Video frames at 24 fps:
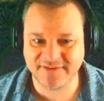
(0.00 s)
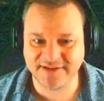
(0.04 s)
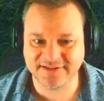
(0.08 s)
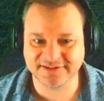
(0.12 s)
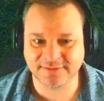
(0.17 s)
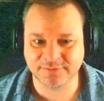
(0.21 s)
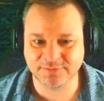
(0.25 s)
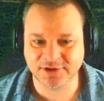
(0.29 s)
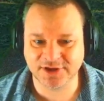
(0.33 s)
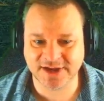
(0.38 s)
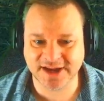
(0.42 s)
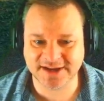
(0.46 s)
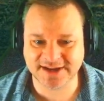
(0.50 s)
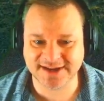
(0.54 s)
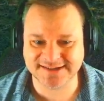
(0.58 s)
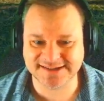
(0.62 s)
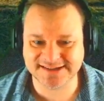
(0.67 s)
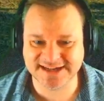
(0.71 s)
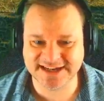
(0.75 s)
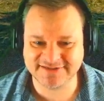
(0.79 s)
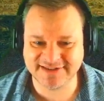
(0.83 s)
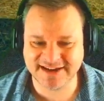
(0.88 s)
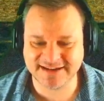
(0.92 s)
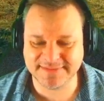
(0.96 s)
so I'm looking at a
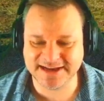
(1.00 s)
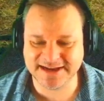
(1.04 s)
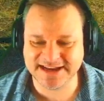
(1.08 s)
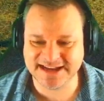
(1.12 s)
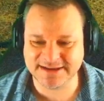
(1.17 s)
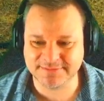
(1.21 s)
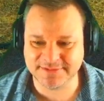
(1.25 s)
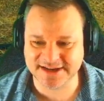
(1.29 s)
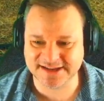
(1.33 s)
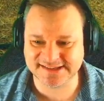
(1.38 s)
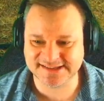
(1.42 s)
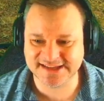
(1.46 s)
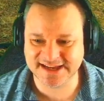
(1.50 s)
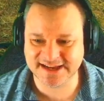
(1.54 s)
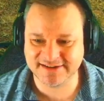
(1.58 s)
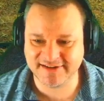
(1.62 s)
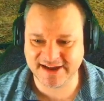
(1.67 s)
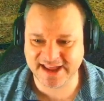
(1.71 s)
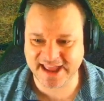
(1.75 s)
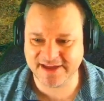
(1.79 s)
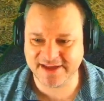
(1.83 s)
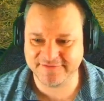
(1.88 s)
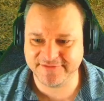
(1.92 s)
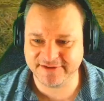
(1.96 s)
tier 8 medium and a tier
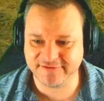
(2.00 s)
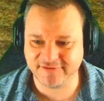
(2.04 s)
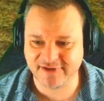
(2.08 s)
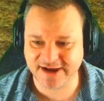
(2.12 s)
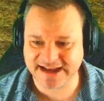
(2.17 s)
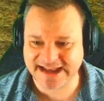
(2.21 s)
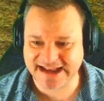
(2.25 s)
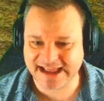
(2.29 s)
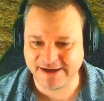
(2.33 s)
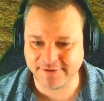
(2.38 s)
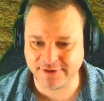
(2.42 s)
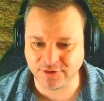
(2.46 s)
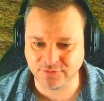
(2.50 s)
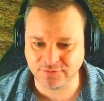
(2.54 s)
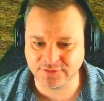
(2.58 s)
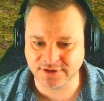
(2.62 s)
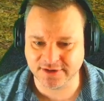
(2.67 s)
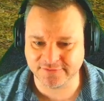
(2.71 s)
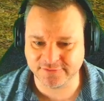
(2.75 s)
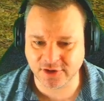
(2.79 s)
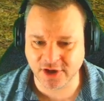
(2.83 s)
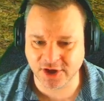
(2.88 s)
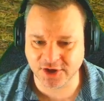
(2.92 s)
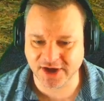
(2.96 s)
8 heavy right now. And
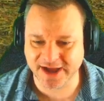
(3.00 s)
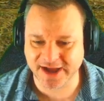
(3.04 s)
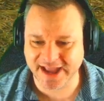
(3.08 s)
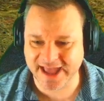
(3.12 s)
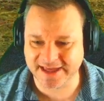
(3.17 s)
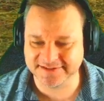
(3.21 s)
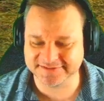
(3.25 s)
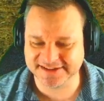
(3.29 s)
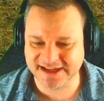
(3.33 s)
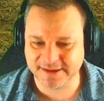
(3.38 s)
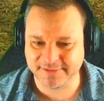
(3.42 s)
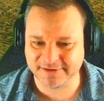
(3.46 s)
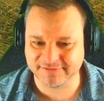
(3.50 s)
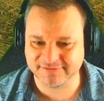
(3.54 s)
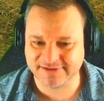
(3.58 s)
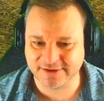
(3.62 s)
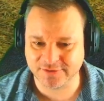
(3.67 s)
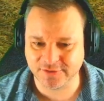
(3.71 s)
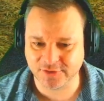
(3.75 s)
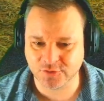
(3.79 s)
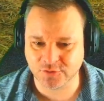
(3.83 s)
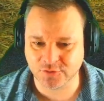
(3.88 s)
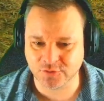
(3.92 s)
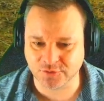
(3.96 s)
I've got an IS coming
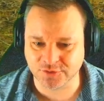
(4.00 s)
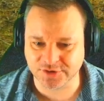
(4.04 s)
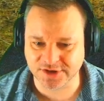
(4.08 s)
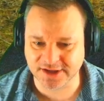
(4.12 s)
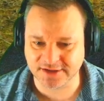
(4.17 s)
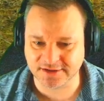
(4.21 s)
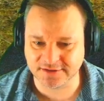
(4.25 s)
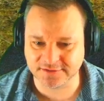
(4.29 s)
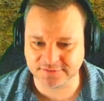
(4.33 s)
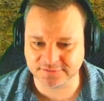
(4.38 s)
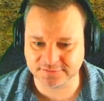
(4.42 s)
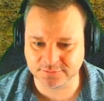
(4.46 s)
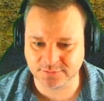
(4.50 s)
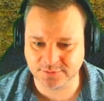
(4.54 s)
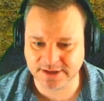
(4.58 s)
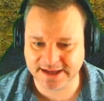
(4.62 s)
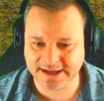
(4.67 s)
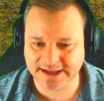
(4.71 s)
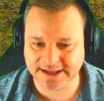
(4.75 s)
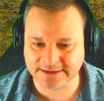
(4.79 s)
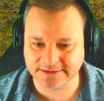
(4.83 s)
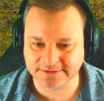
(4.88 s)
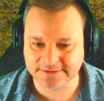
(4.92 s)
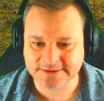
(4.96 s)
around the corner as
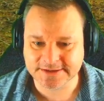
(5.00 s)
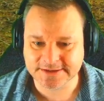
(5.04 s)
well.